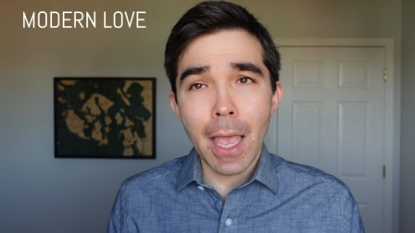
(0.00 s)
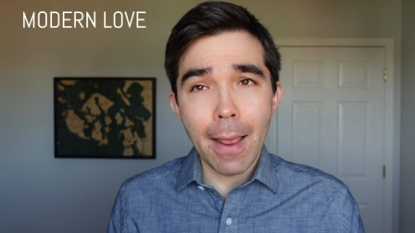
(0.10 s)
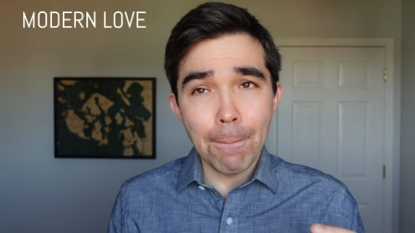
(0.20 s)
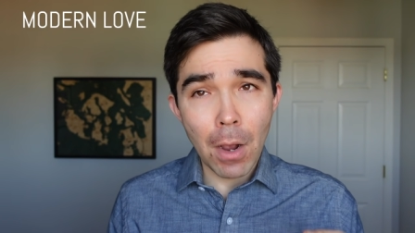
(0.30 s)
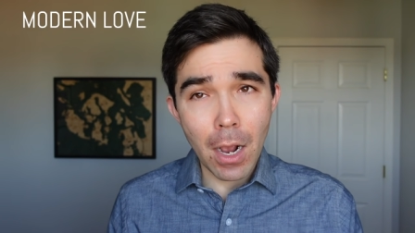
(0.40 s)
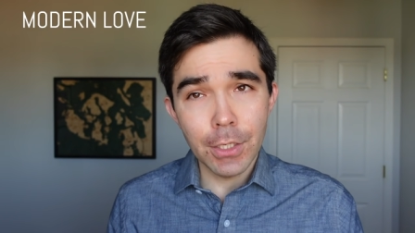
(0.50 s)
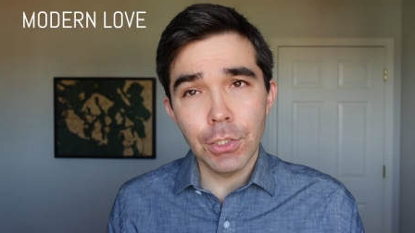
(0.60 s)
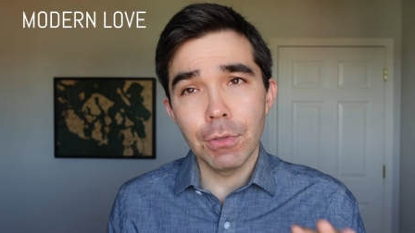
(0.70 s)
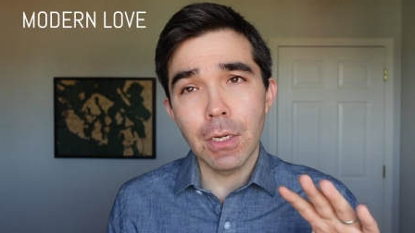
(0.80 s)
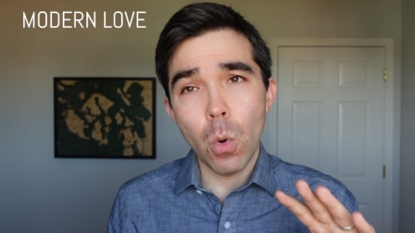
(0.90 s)
And
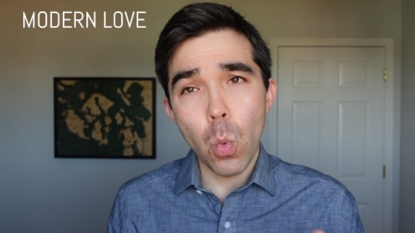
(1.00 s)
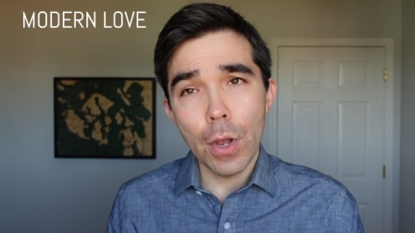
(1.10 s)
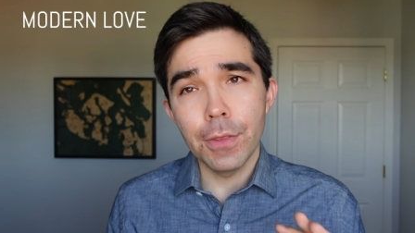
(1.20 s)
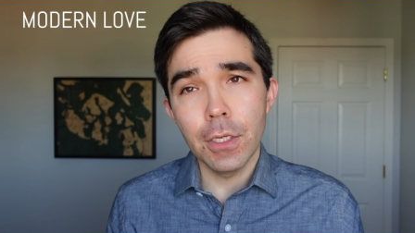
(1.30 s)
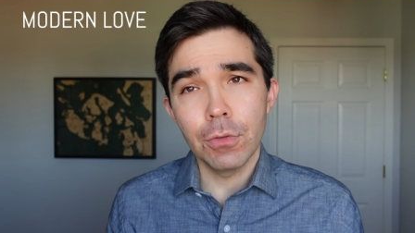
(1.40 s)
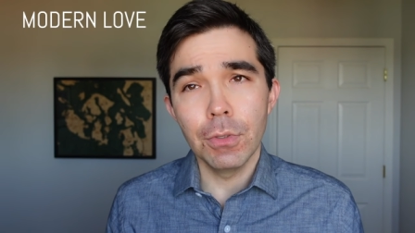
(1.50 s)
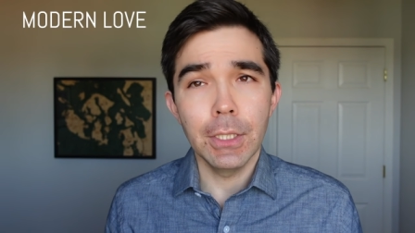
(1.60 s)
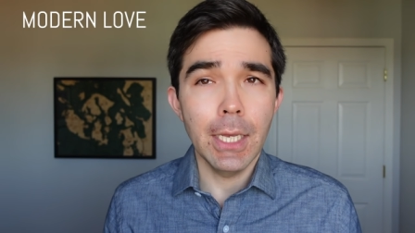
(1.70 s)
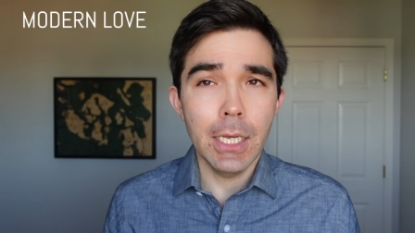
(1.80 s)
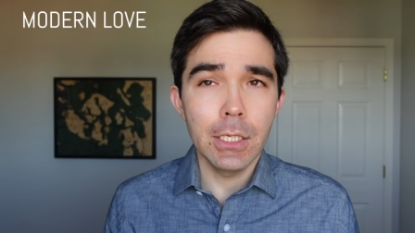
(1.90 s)
posturing, what this
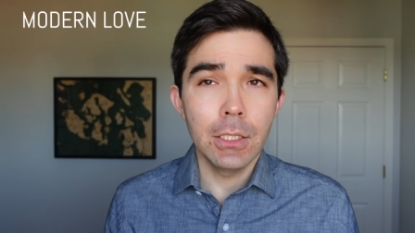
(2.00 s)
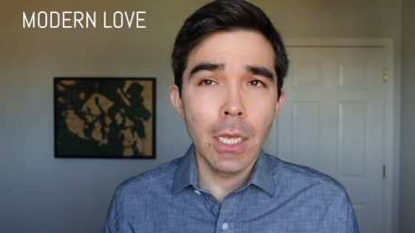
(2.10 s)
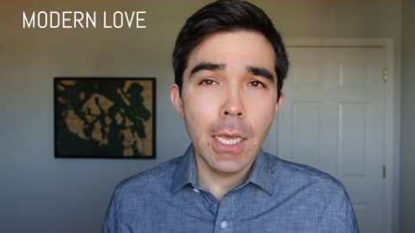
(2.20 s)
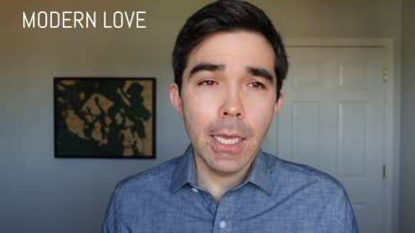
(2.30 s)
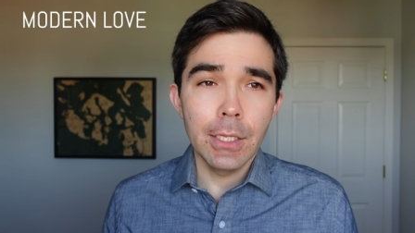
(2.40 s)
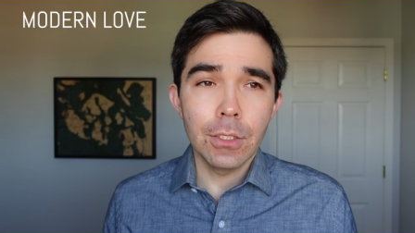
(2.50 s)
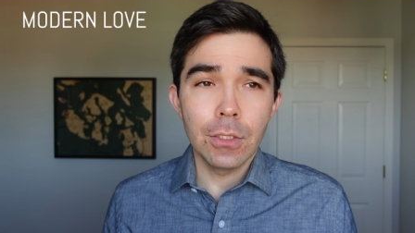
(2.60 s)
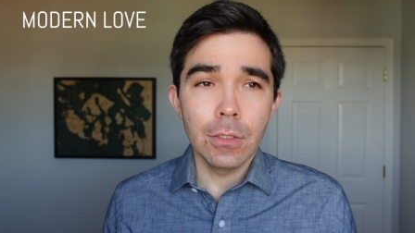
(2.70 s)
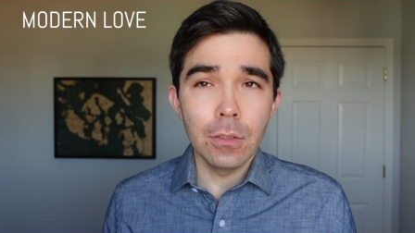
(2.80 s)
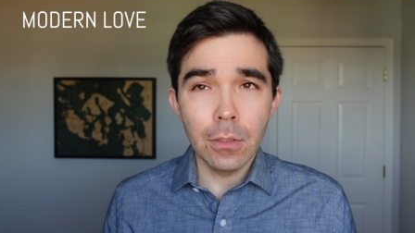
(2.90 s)
really is,
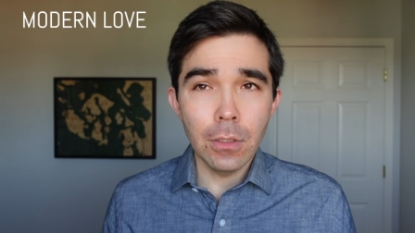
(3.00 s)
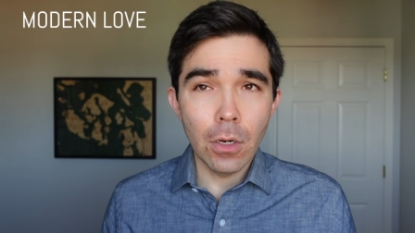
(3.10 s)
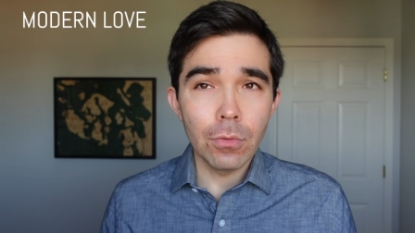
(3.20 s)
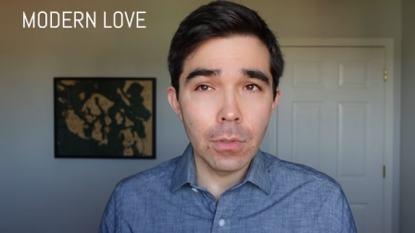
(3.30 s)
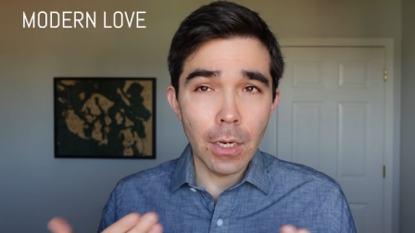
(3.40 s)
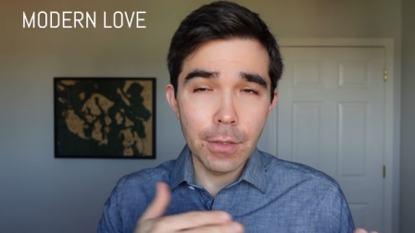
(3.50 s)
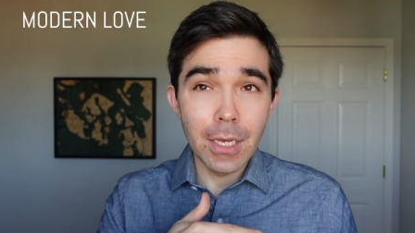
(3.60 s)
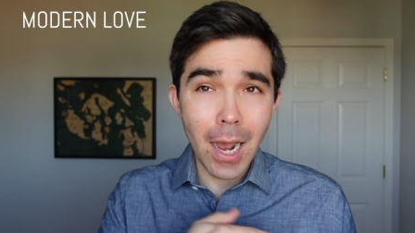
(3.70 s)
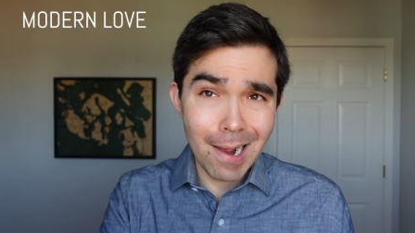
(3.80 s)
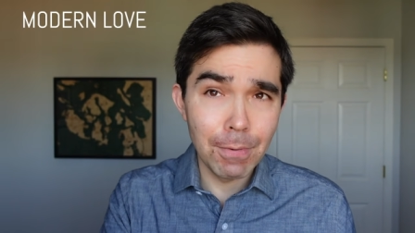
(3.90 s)
it's you know kind of
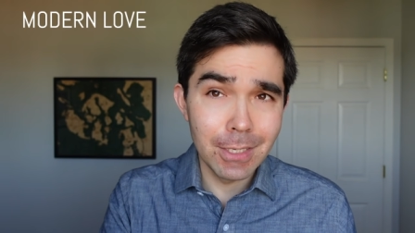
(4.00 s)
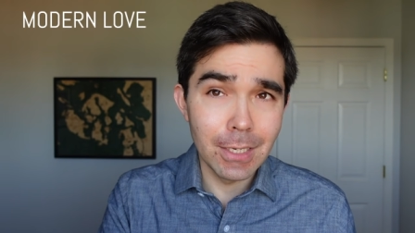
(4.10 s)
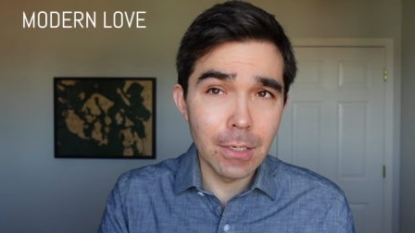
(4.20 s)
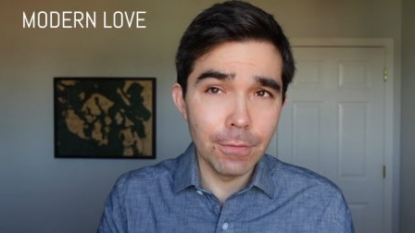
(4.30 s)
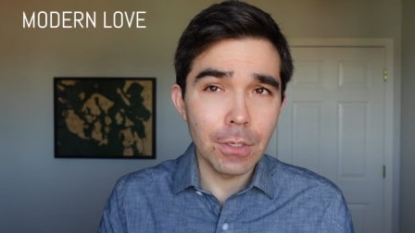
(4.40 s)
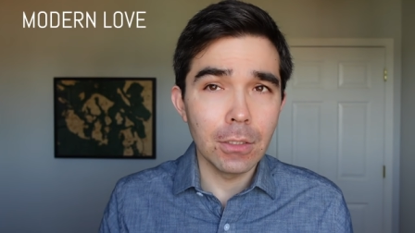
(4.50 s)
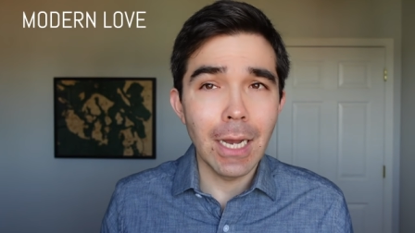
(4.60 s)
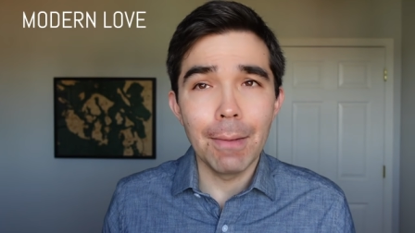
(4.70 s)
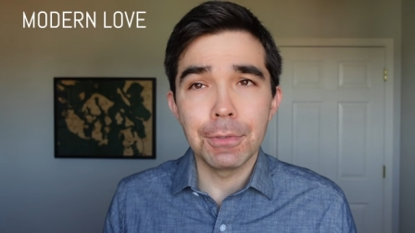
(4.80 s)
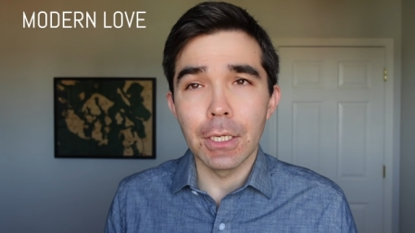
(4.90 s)
the opposite of
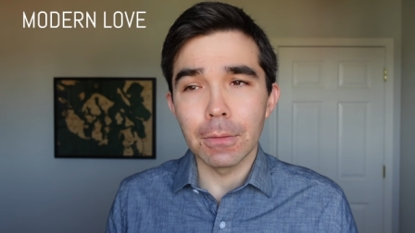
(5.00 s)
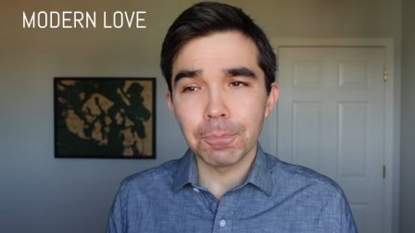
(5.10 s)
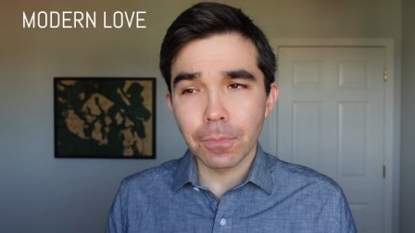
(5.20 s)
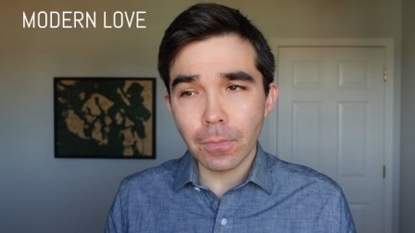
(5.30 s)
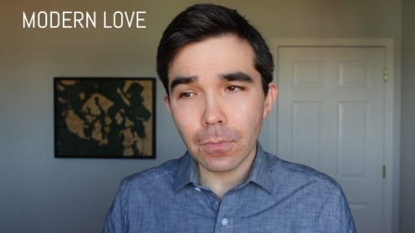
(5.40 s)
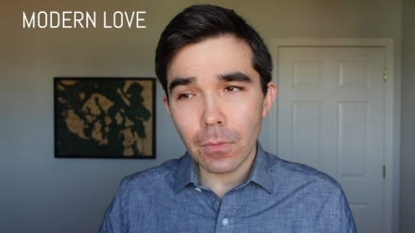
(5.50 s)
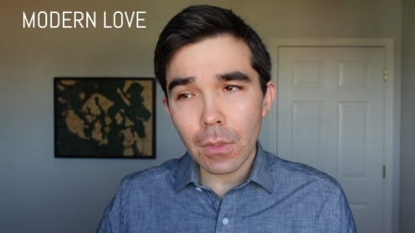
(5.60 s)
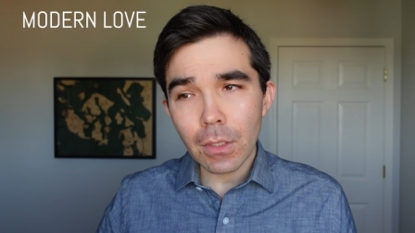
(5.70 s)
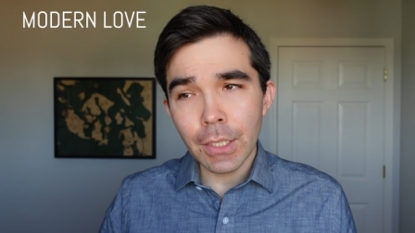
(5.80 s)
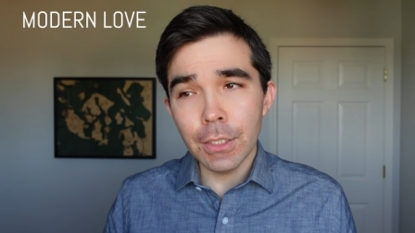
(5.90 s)
collapsing.
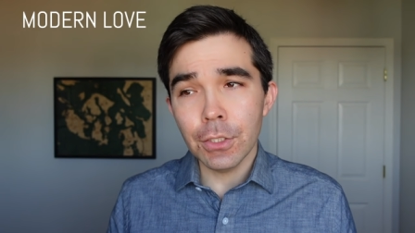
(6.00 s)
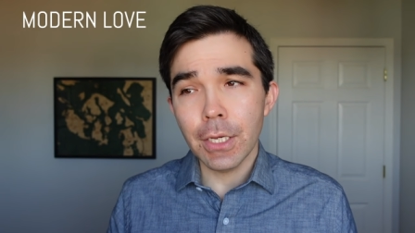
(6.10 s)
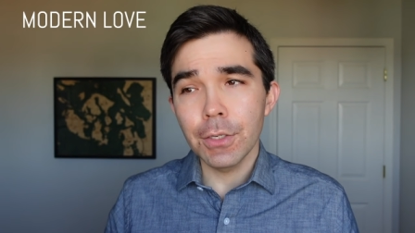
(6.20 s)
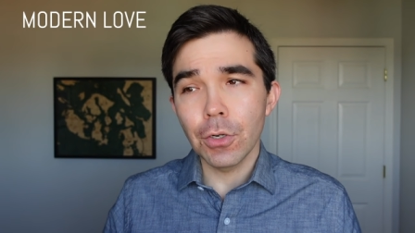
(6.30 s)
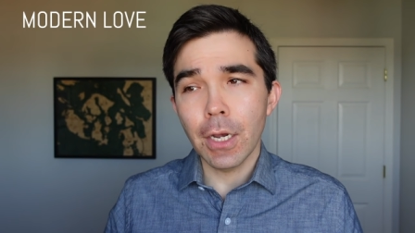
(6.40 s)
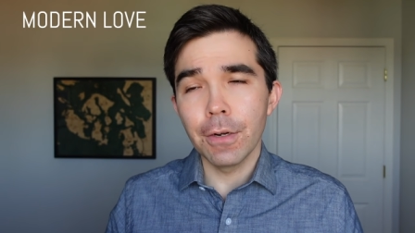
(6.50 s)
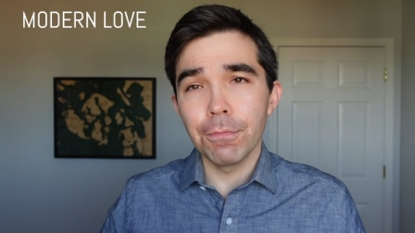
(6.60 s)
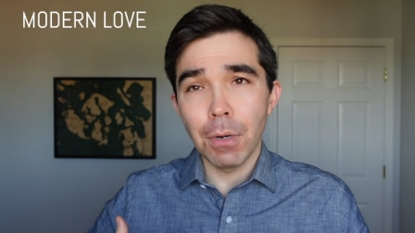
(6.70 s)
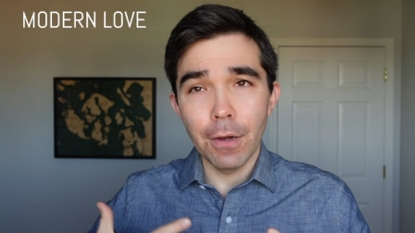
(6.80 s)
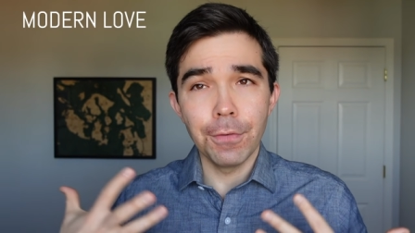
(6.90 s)
Instead, you're kind
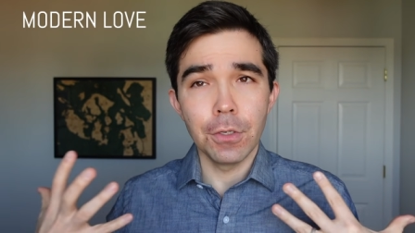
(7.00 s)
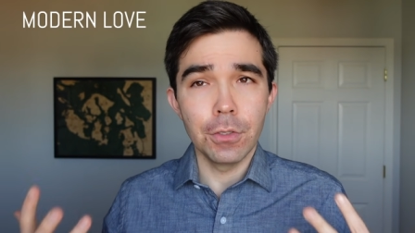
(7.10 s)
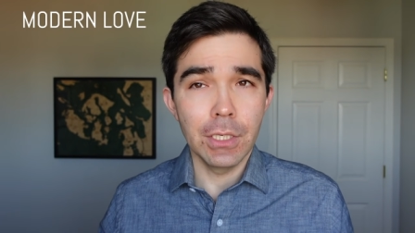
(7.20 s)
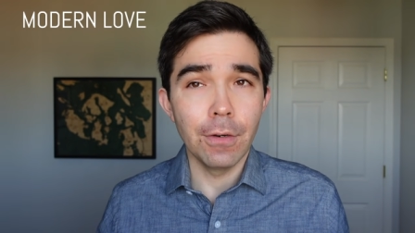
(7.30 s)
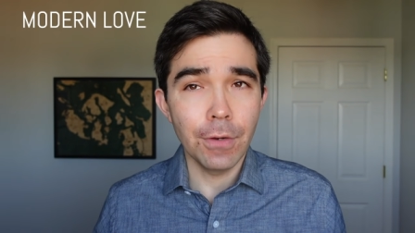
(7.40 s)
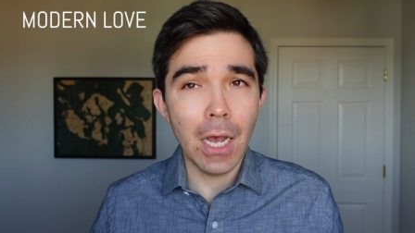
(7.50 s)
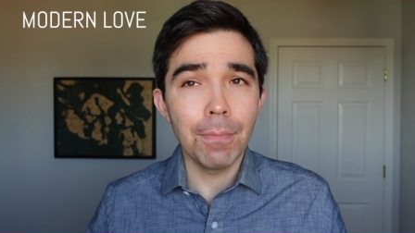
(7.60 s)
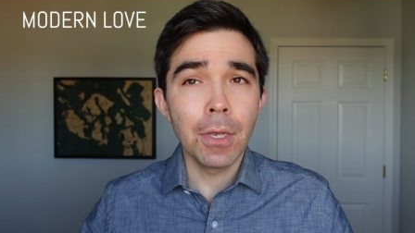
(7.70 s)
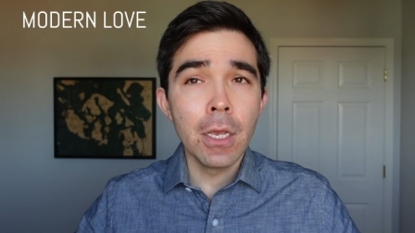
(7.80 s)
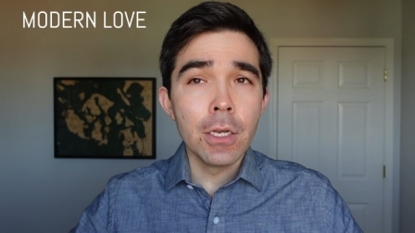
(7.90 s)
of puffing yourself
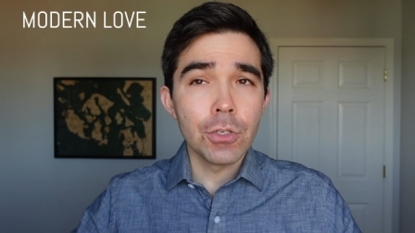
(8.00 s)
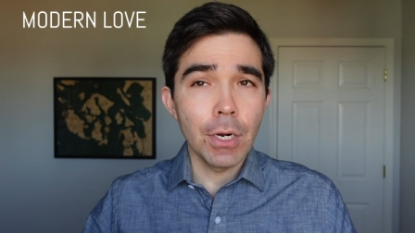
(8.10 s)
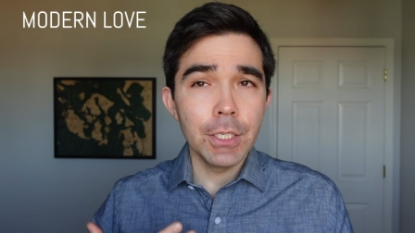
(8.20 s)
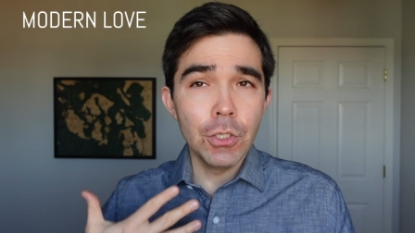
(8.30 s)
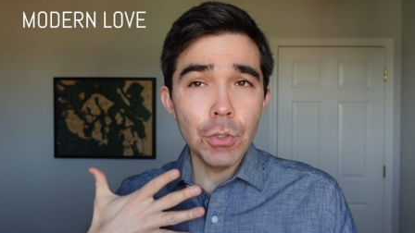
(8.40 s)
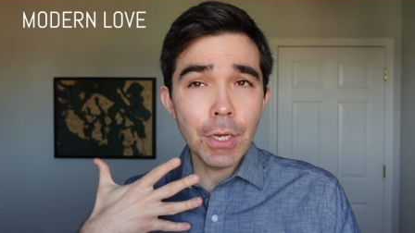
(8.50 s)
up, trying to